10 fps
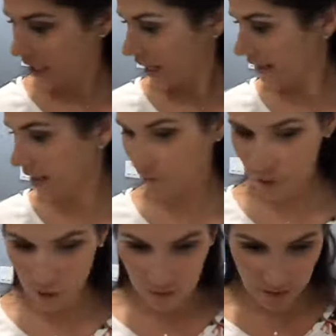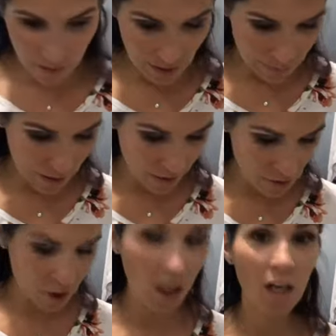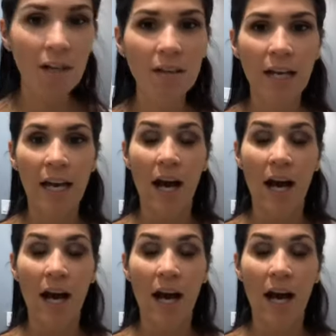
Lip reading: I never used to be a blush girl,